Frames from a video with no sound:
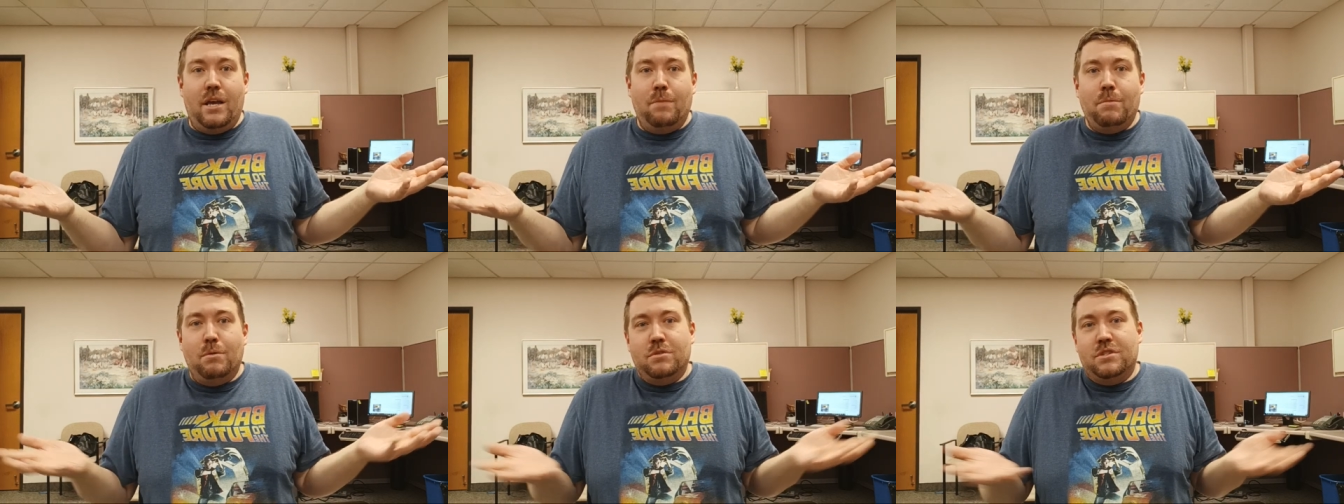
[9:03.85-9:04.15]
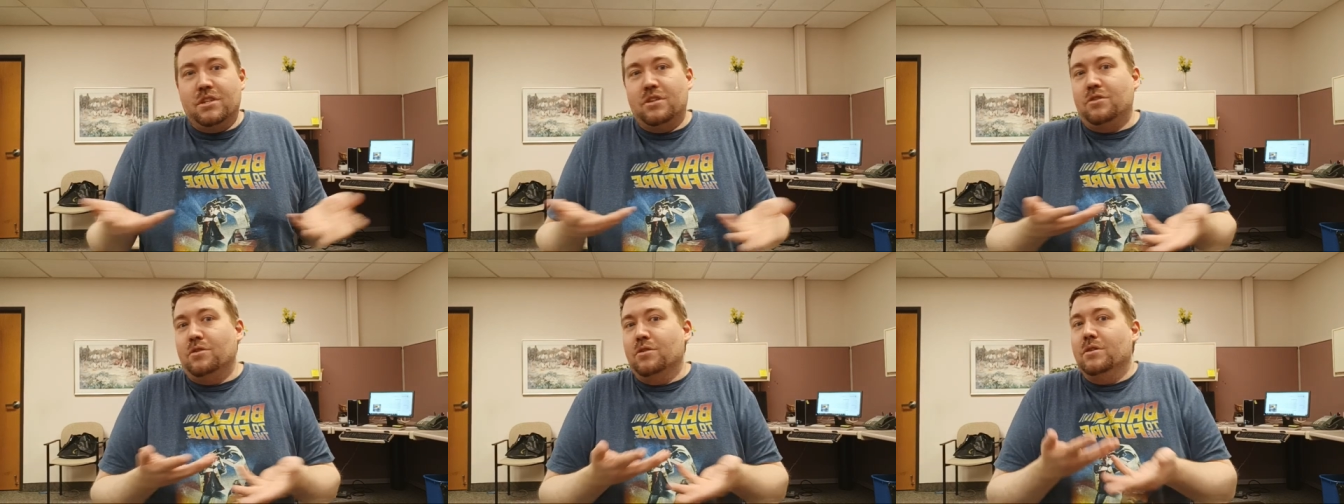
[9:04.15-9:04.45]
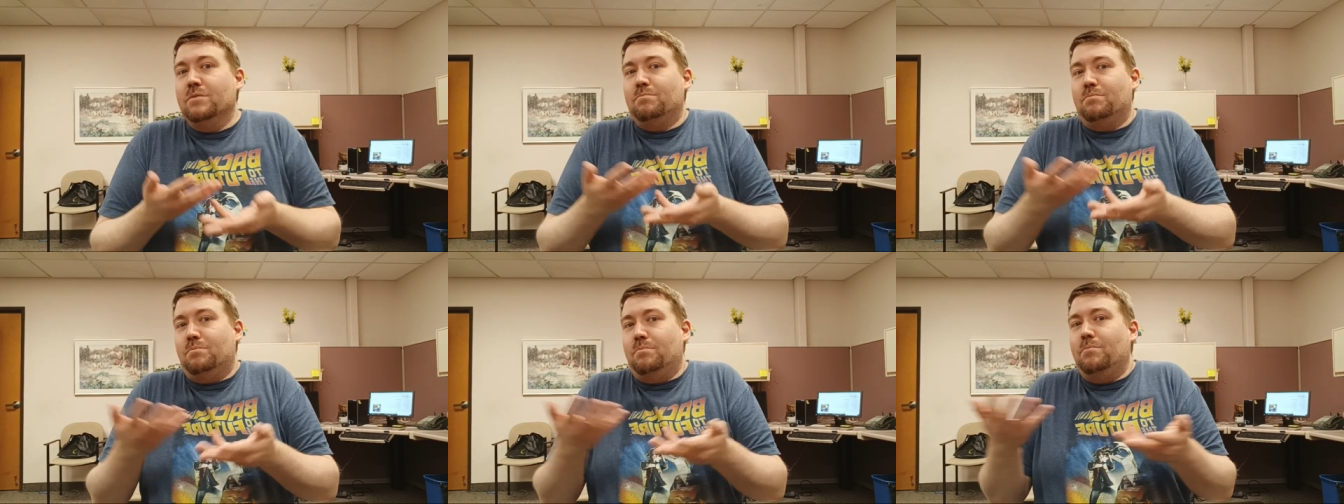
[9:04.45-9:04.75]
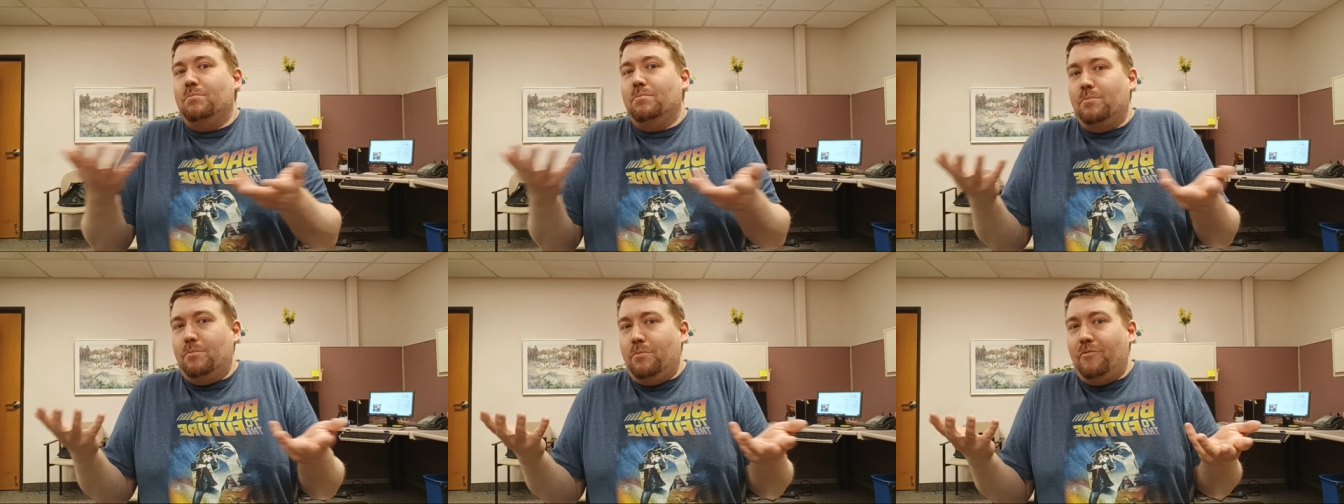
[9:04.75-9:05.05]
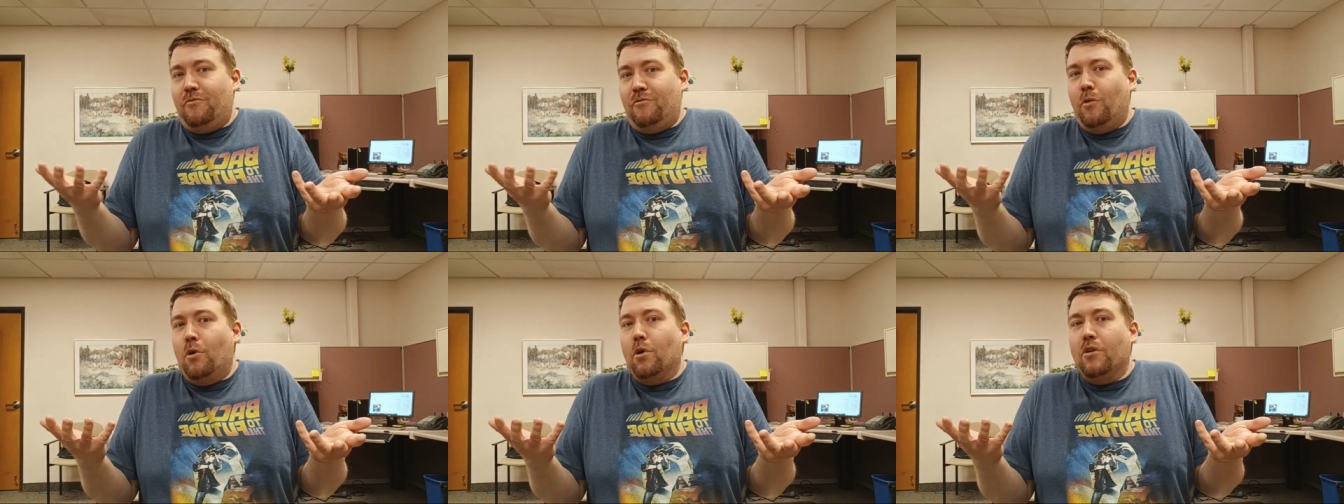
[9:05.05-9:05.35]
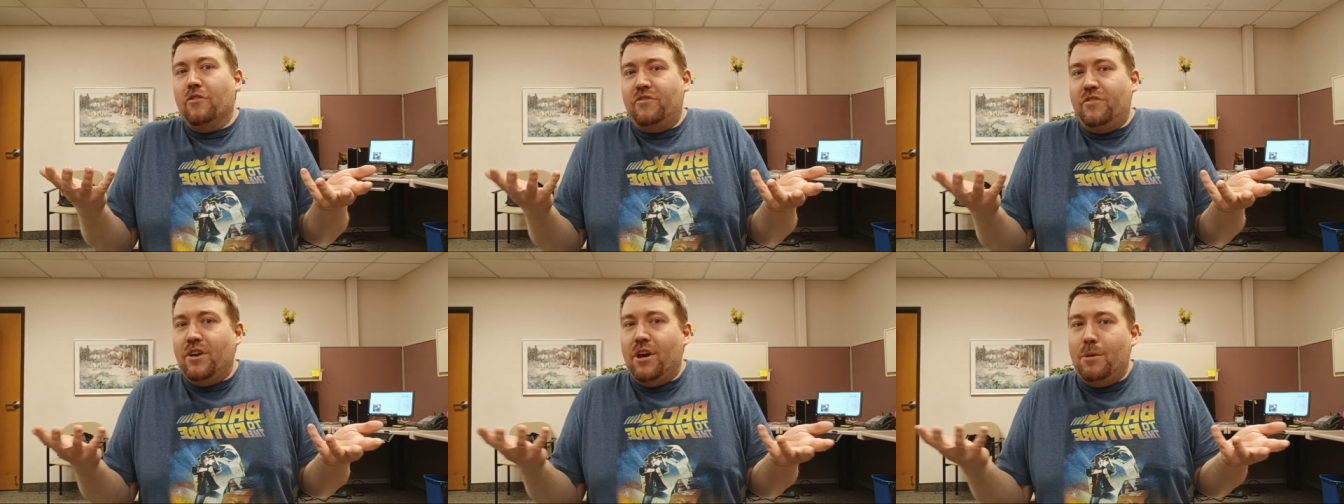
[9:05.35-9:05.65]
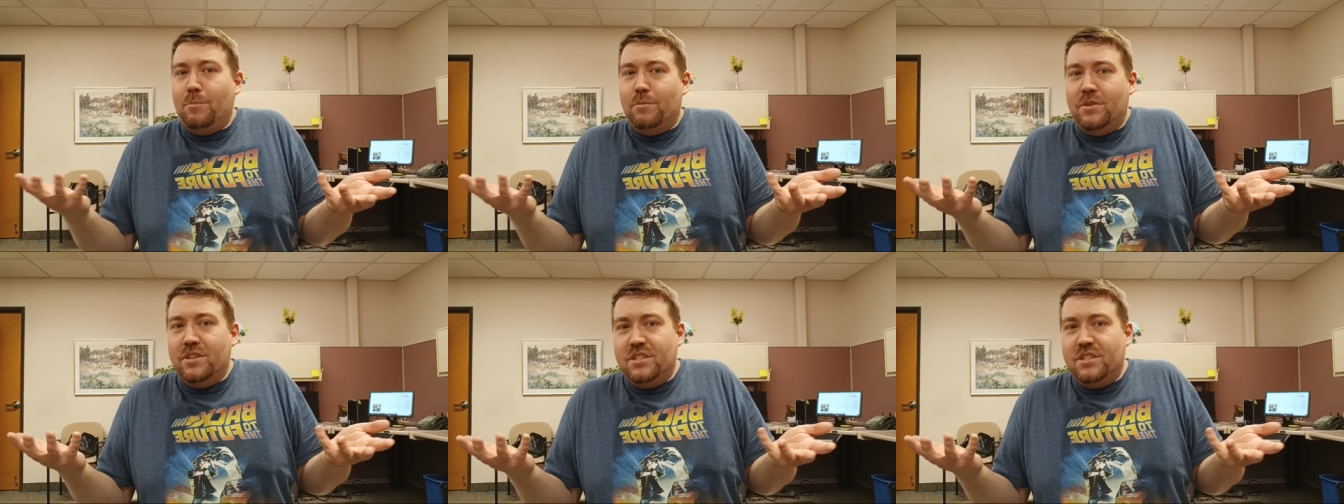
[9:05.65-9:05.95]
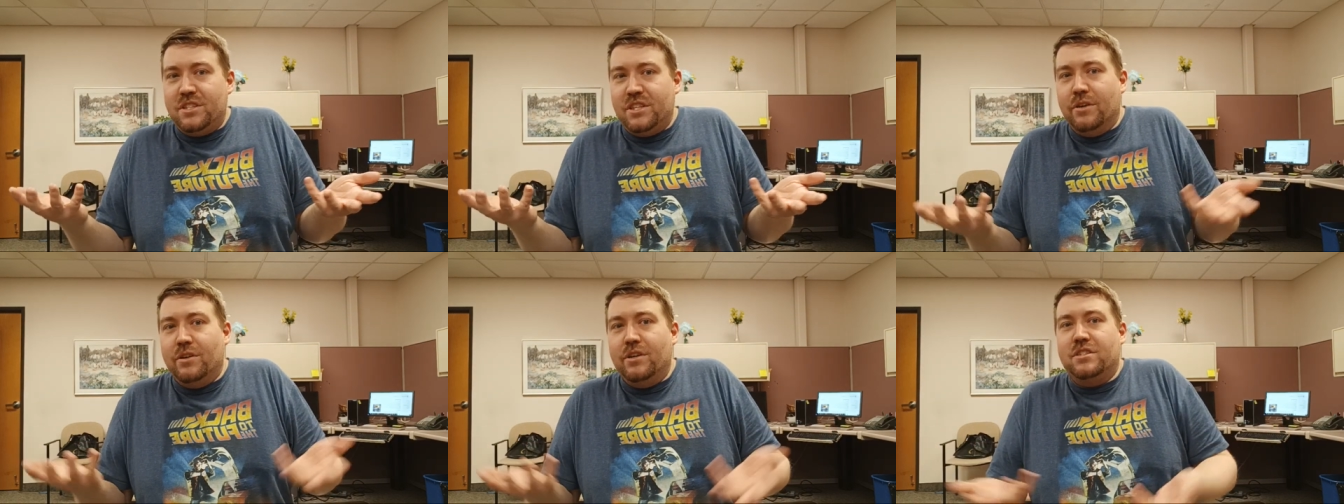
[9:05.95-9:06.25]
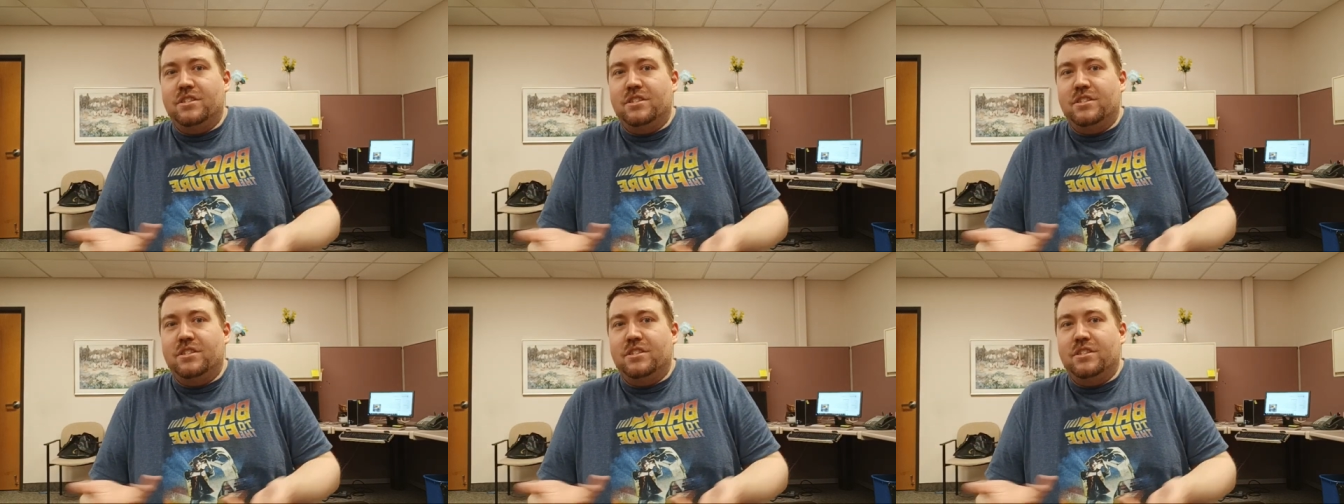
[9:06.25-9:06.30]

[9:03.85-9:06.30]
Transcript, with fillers: It was a good fourth game in the series,